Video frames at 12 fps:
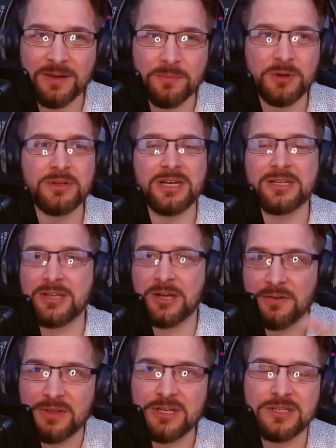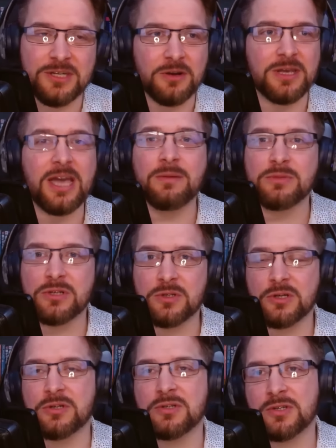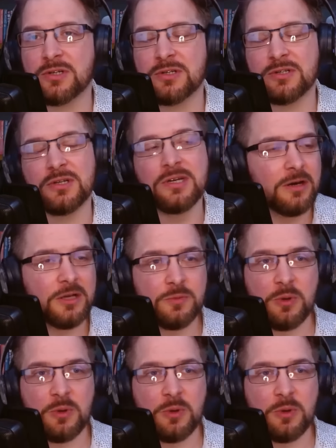They're building a ton of these games as